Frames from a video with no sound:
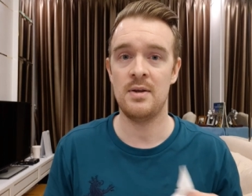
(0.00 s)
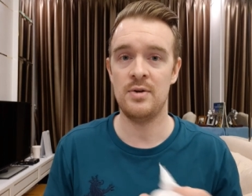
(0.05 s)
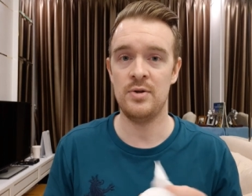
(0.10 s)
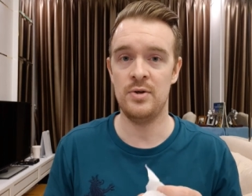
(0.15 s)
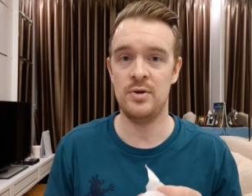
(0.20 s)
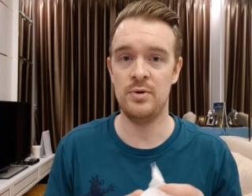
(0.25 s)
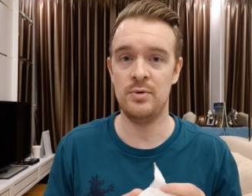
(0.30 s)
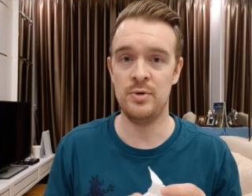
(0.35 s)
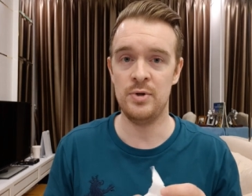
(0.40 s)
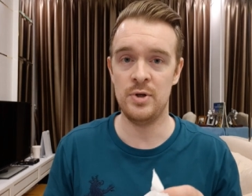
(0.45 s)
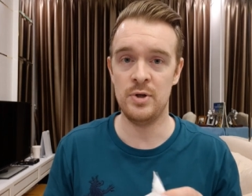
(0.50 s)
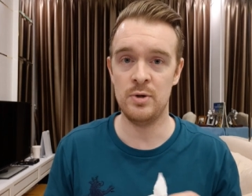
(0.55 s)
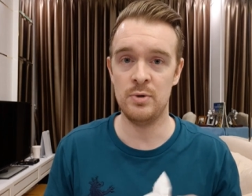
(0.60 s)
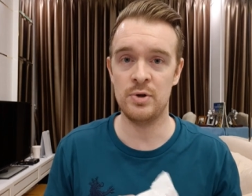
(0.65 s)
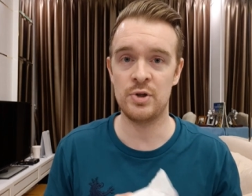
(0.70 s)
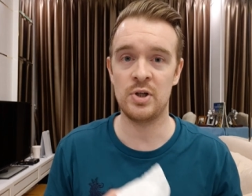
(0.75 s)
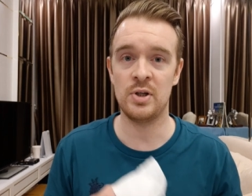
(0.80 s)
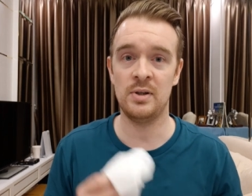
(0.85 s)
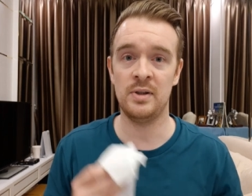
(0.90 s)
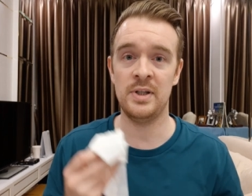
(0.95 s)
You
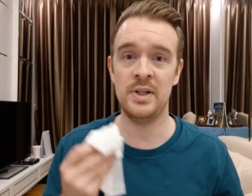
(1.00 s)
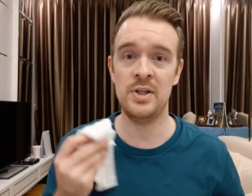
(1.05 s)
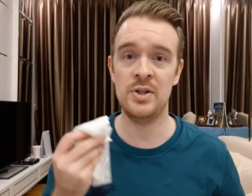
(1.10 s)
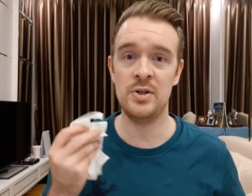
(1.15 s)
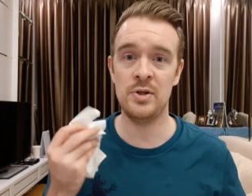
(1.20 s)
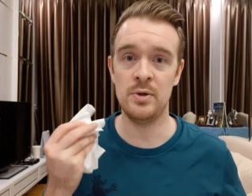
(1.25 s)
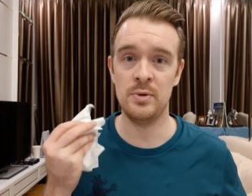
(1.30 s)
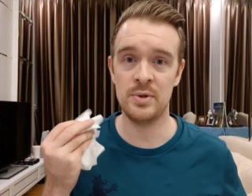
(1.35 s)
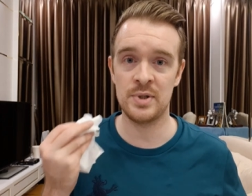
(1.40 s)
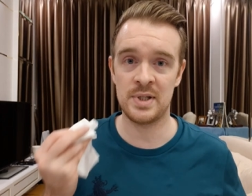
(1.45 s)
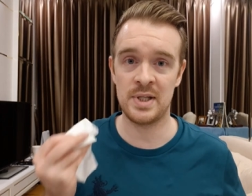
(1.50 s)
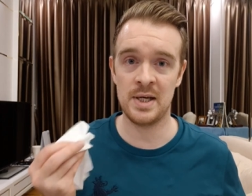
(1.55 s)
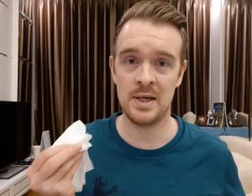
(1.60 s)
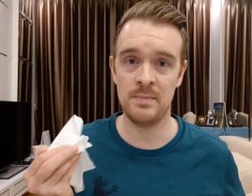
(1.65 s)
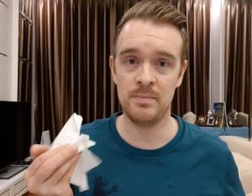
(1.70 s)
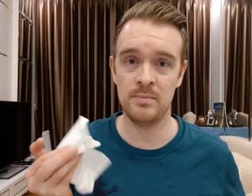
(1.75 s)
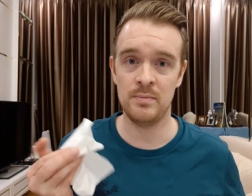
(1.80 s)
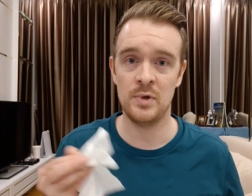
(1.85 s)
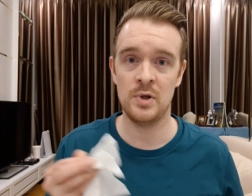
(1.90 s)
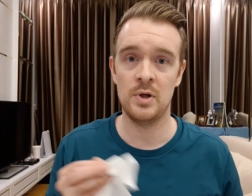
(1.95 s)
usually use
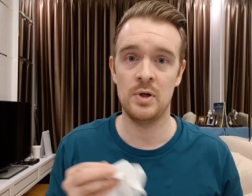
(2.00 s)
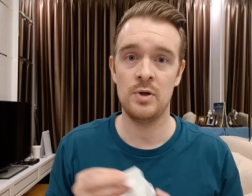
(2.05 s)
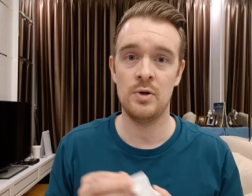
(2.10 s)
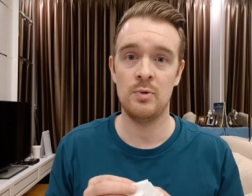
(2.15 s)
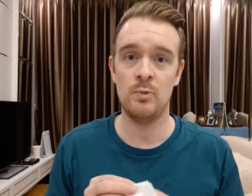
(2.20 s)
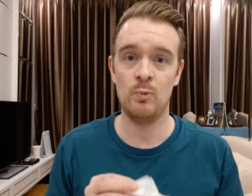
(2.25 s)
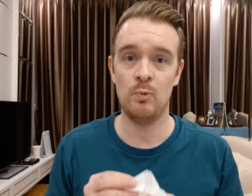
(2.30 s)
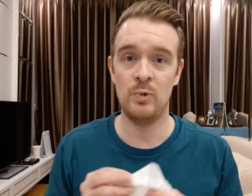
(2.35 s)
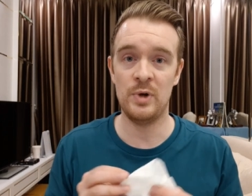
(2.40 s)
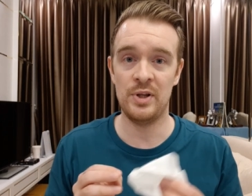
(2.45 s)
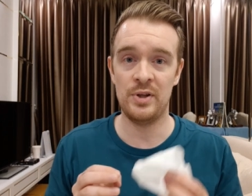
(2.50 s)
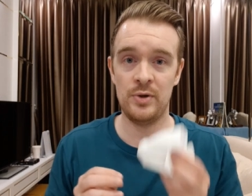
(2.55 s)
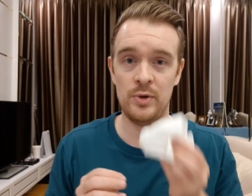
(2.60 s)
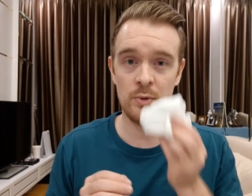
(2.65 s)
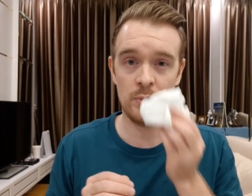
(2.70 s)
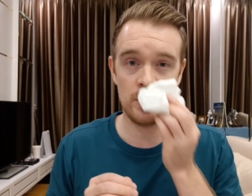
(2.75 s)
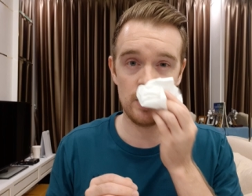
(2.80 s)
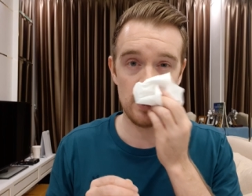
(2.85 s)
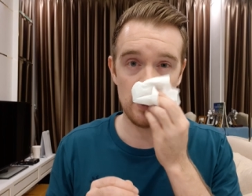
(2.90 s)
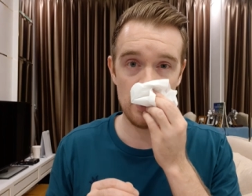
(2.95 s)
them with
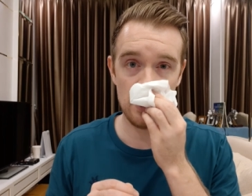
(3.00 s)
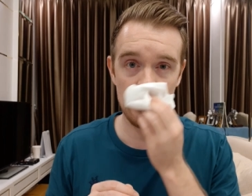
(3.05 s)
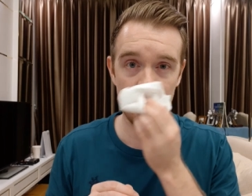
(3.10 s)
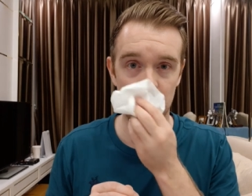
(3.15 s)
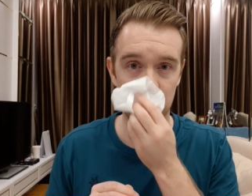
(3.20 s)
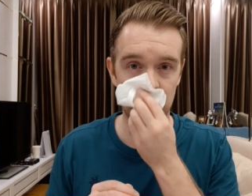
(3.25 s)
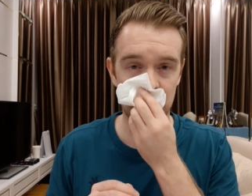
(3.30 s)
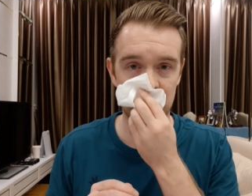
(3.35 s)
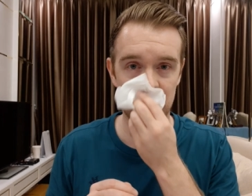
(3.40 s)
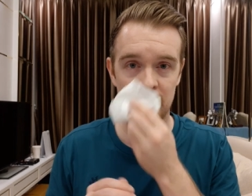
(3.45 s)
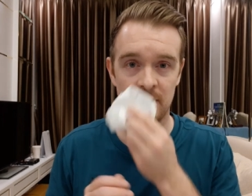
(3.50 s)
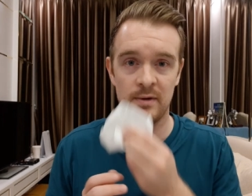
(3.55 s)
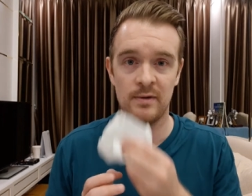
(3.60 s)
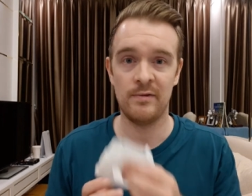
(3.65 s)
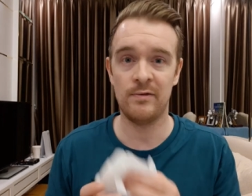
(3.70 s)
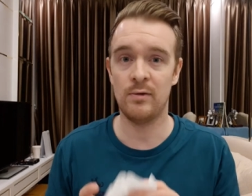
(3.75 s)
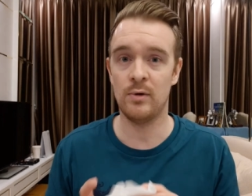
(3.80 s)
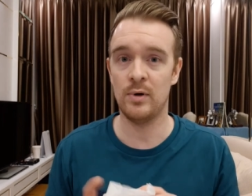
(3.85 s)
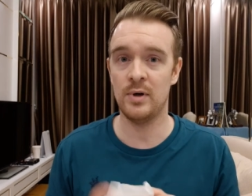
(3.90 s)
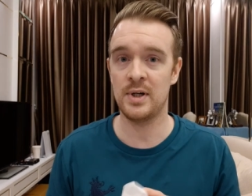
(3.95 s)
your nose,
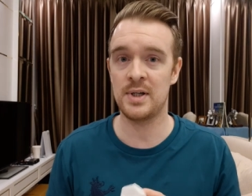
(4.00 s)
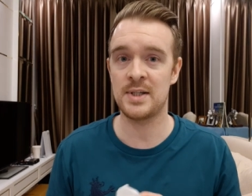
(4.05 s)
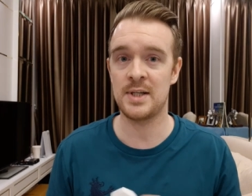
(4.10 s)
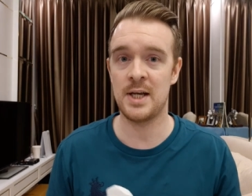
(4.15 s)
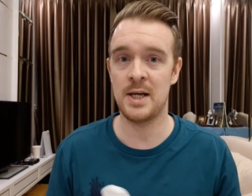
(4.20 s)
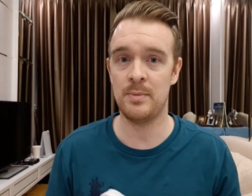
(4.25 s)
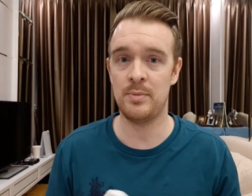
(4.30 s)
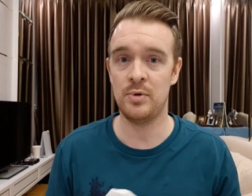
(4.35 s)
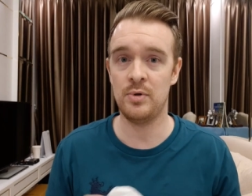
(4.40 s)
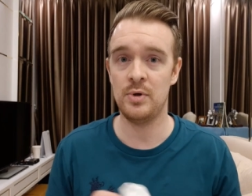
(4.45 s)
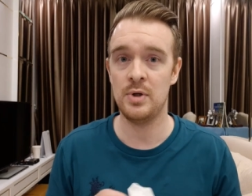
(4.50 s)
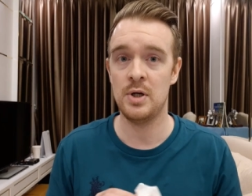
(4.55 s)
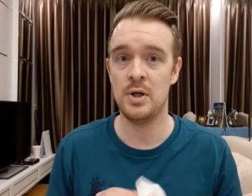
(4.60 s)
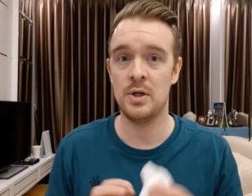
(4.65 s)
for example,